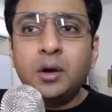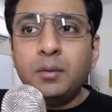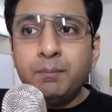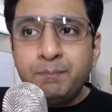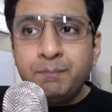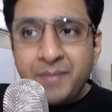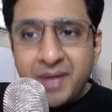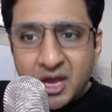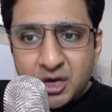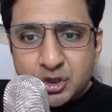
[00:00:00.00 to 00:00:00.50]

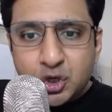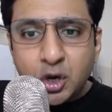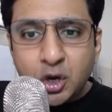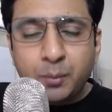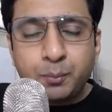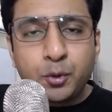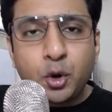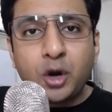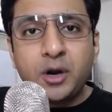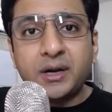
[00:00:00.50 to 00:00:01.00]
make sure
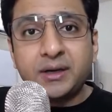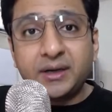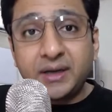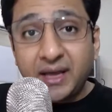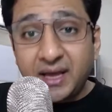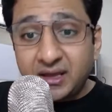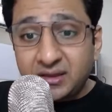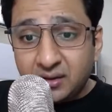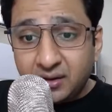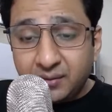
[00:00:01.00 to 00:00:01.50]
product
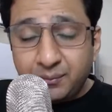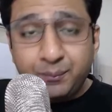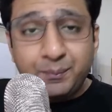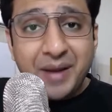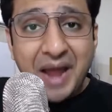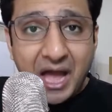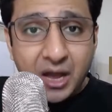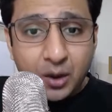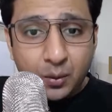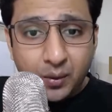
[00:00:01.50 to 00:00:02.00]
is
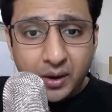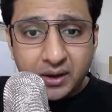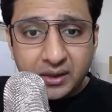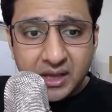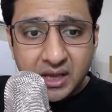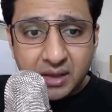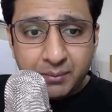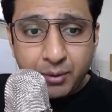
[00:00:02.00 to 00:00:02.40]
brag worthy,